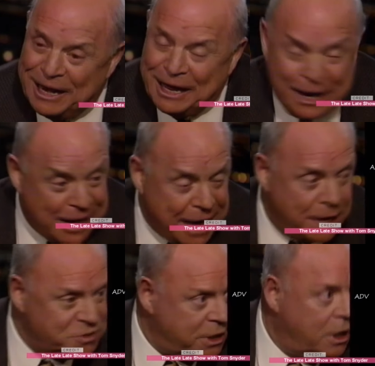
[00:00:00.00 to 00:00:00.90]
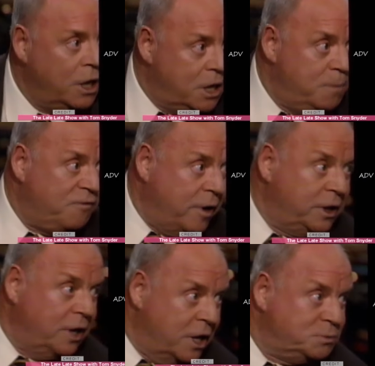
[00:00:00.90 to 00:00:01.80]
And the guy keeps saying, keep
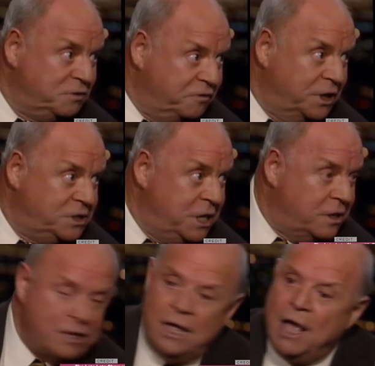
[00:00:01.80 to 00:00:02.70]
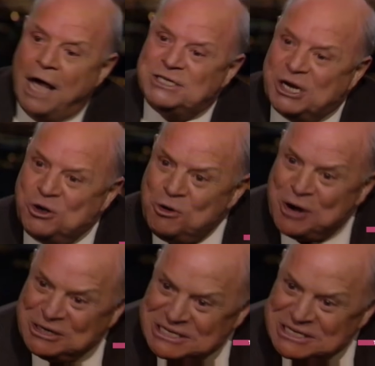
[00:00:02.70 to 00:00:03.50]
firing at the guys with the funny teeth. I said, you don't